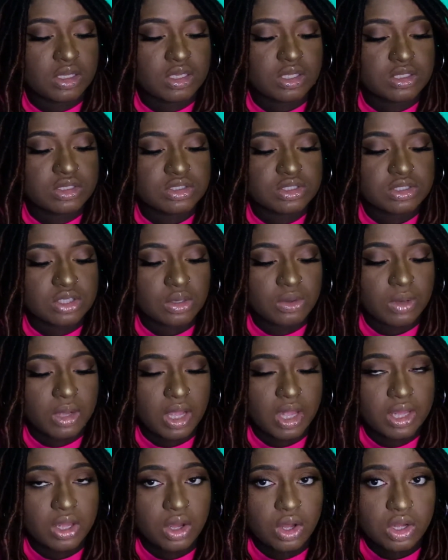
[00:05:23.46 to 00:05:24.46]
So
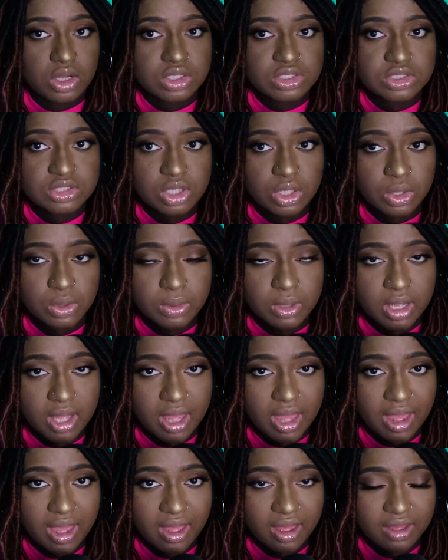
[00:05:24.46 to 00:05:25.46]
I also
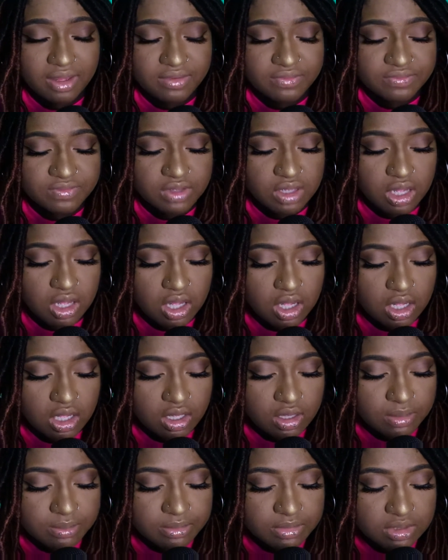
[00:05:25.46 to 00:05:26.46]

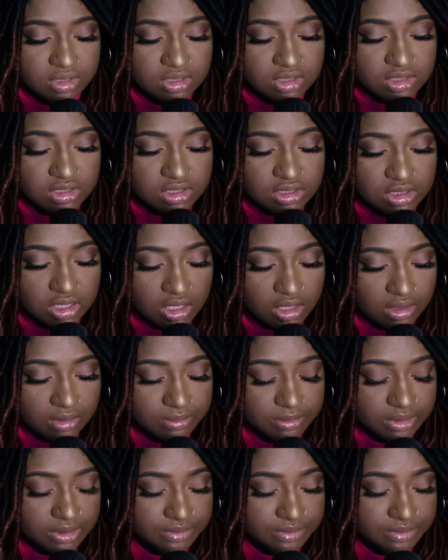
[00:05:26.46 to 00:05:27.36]
have some